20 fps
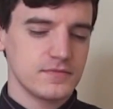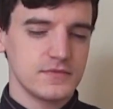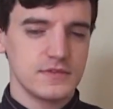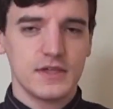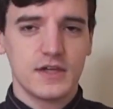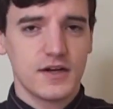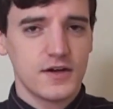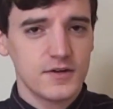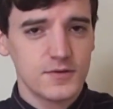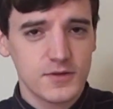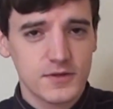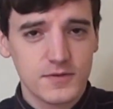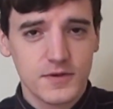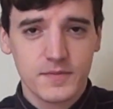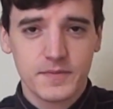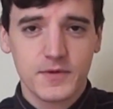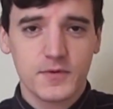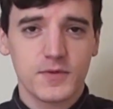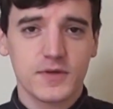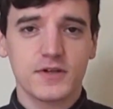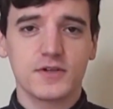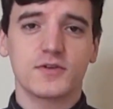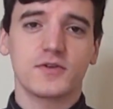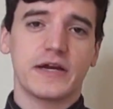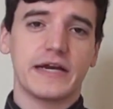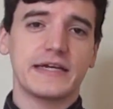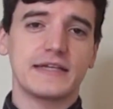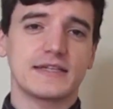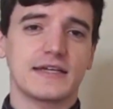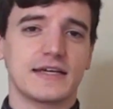you know, going to be real
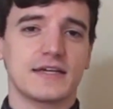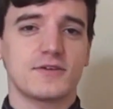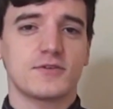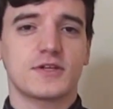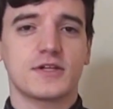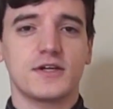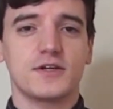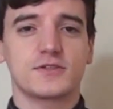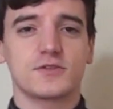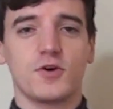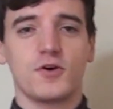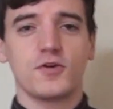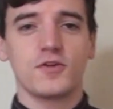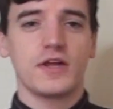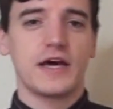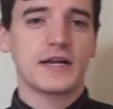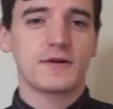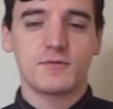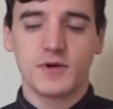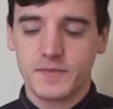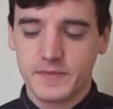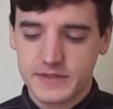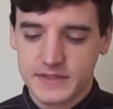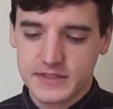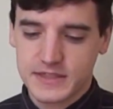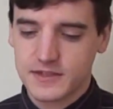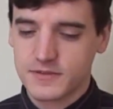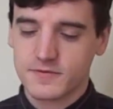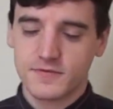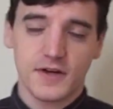great, going to encourage a whole lot of women
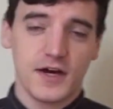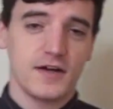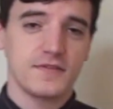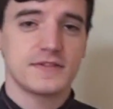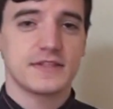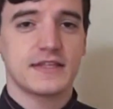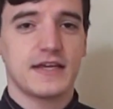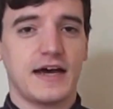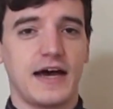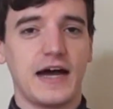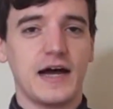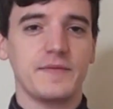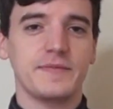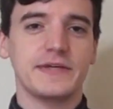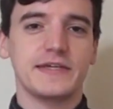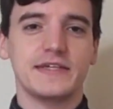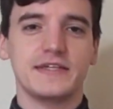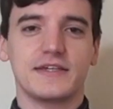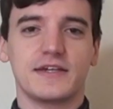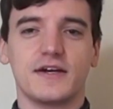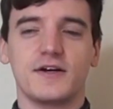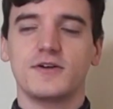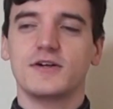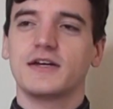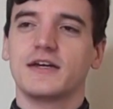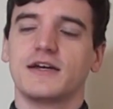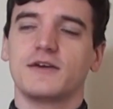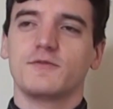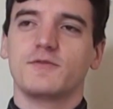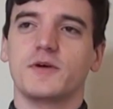to get involved in the hobby, you know.
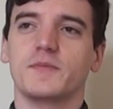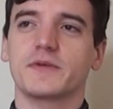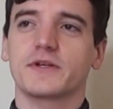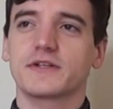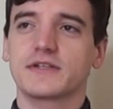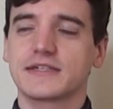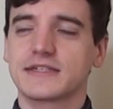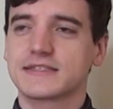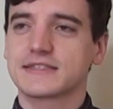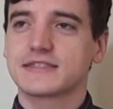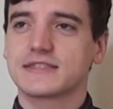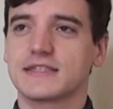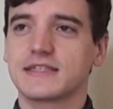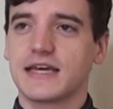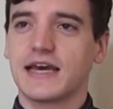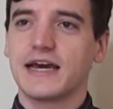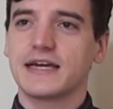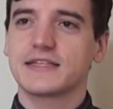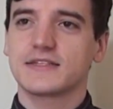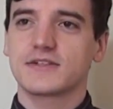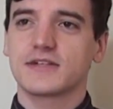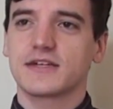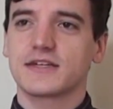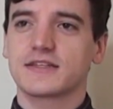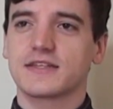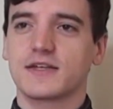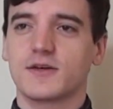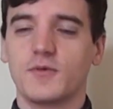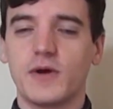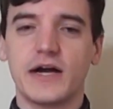Women are going to see that and they're going
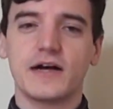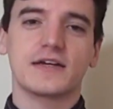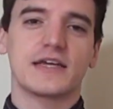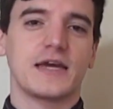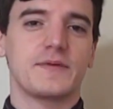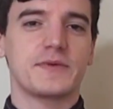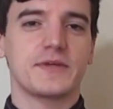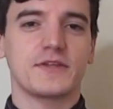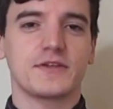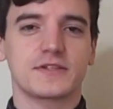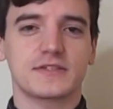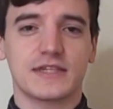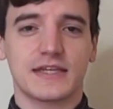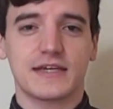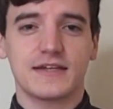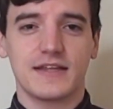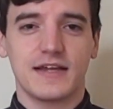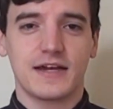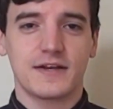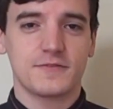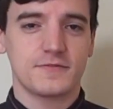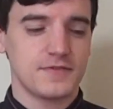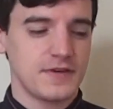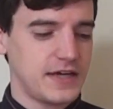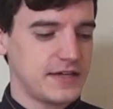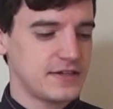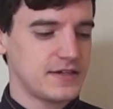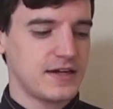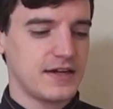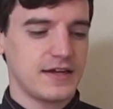to think, wow, gaming looks like a lot of
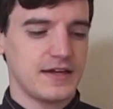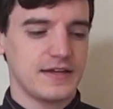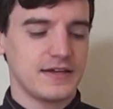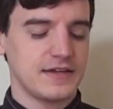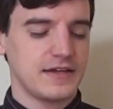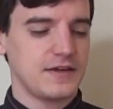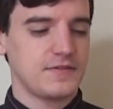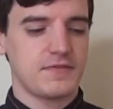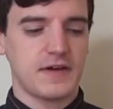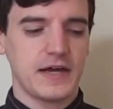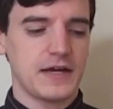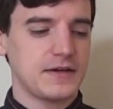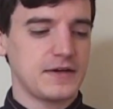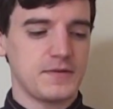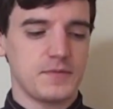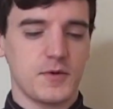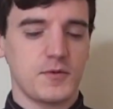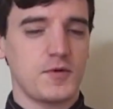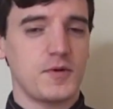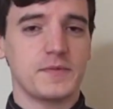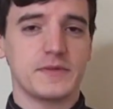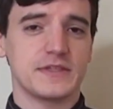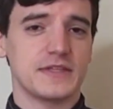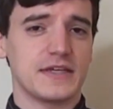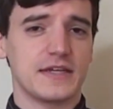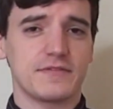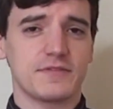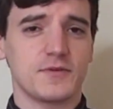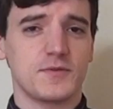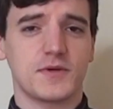fun. If I am a woman,
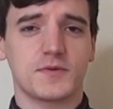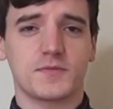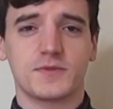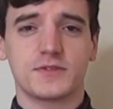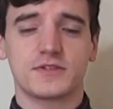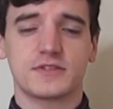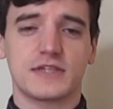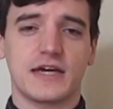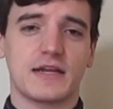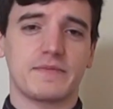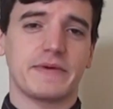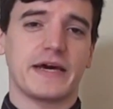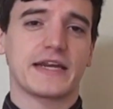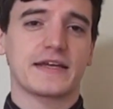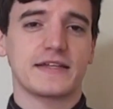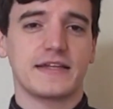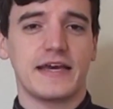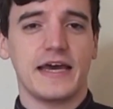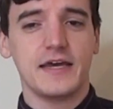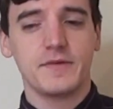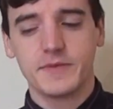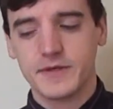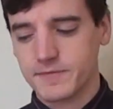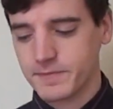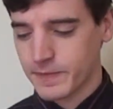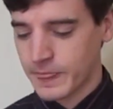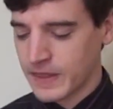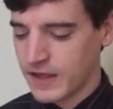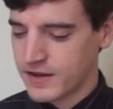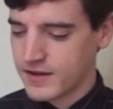then everyone will just automatically hate me.
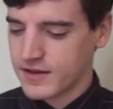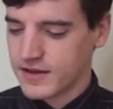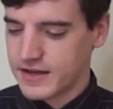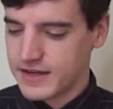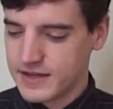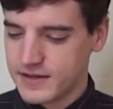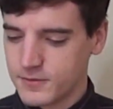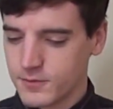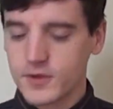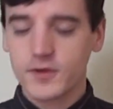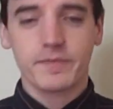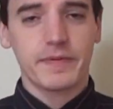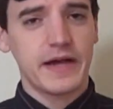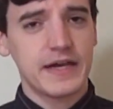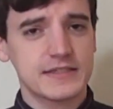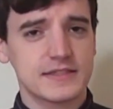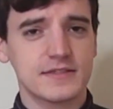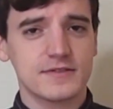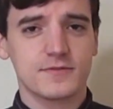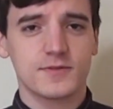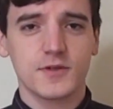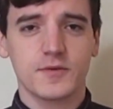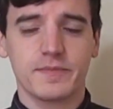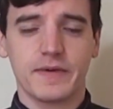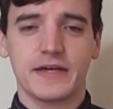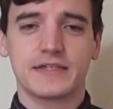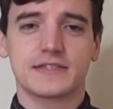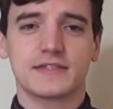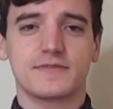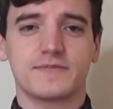Real
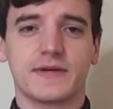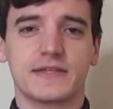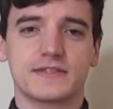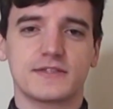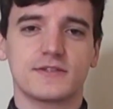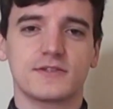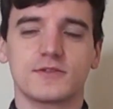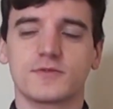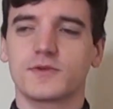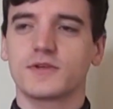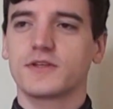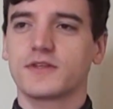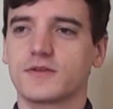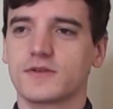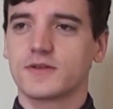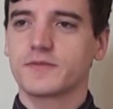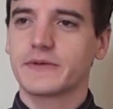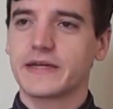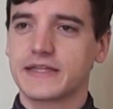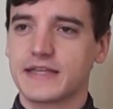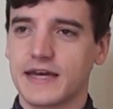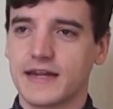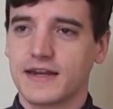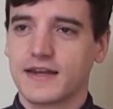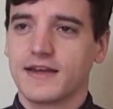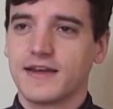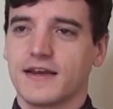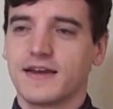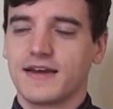positive message. Really thrilled about that.